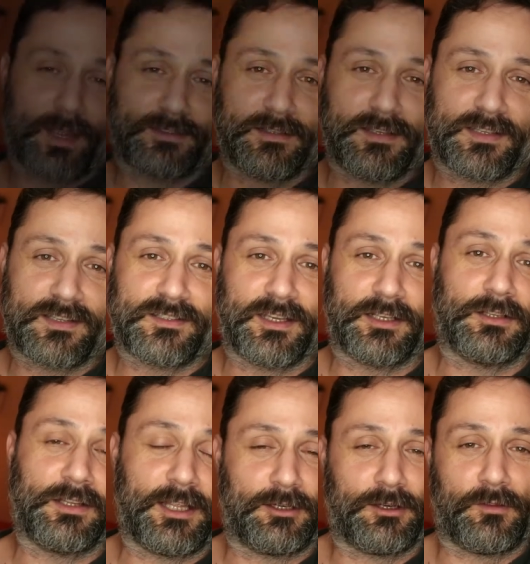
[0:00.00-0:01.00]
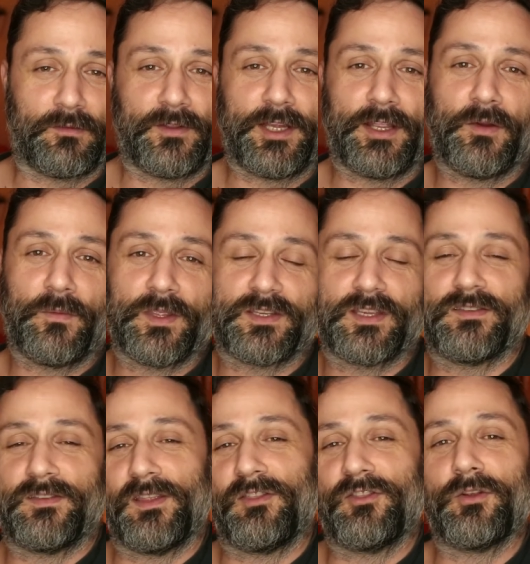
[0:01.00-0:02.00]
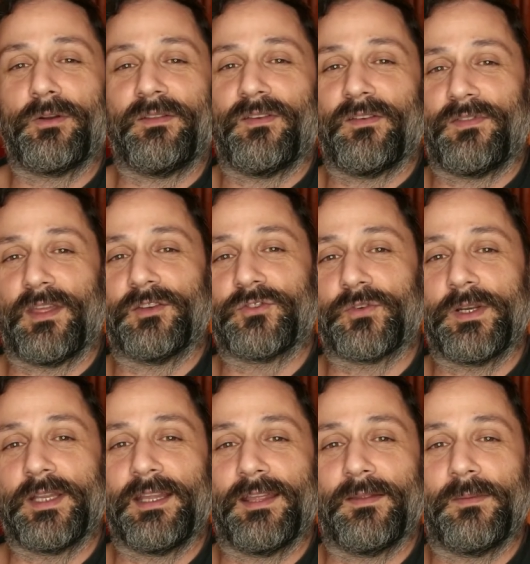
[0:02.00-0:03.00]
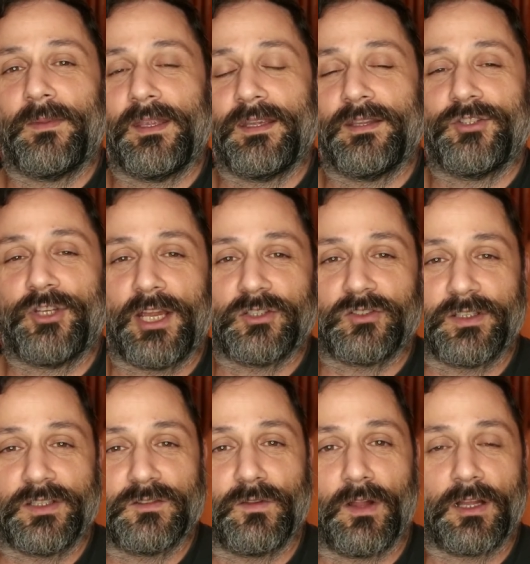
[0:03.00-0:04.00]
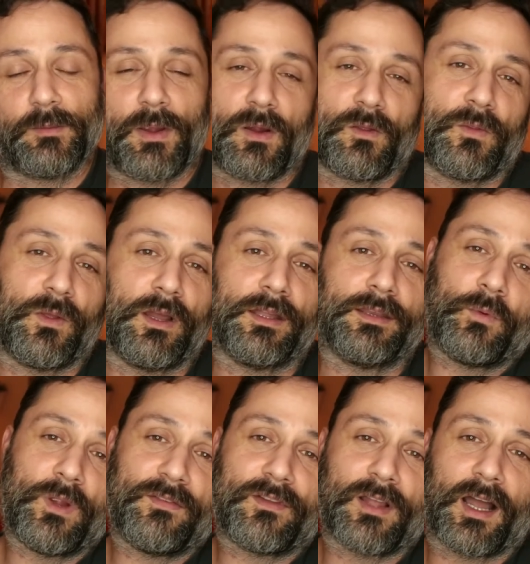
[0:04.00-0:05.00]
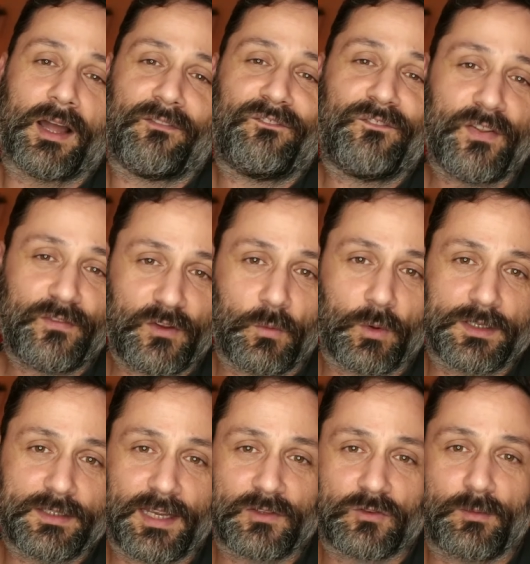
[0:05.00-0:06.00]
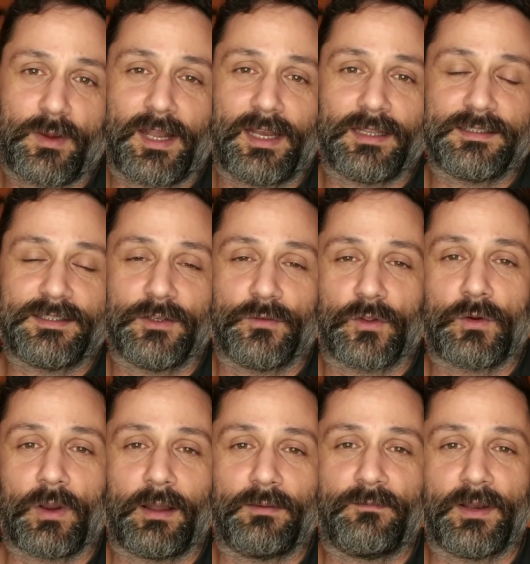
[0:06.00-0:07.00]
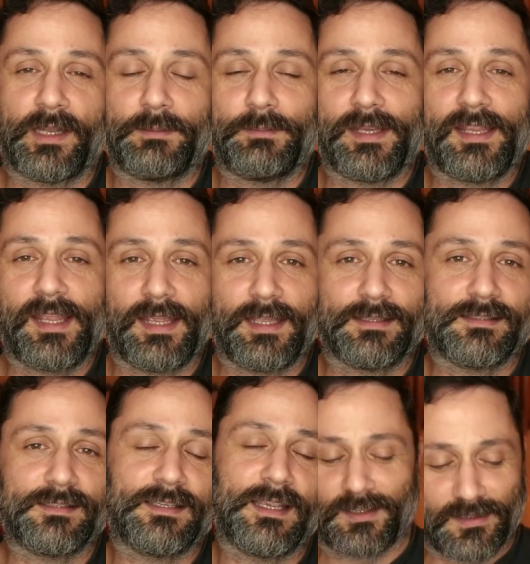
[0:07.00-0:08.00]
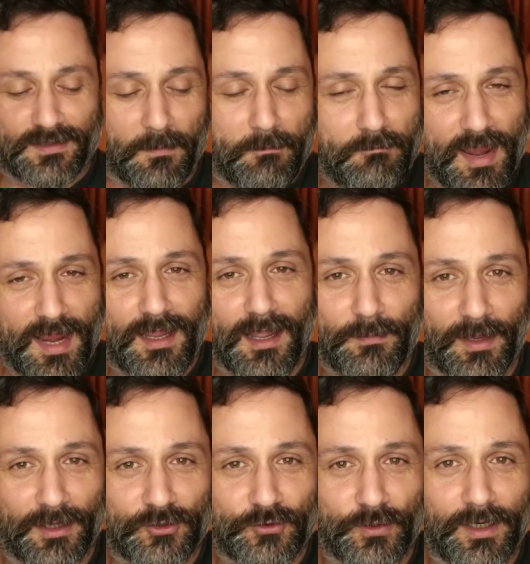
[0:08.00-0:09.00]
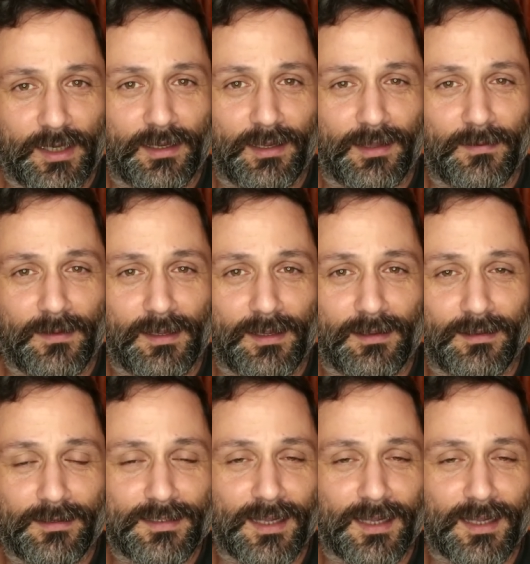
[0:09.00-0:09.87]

back to Distant Signal and another video. This is the 35th entry in the Changelings Vlog Marathon. We've got 51 days remaining until the crowdfunding begins. This is a makeup entry in the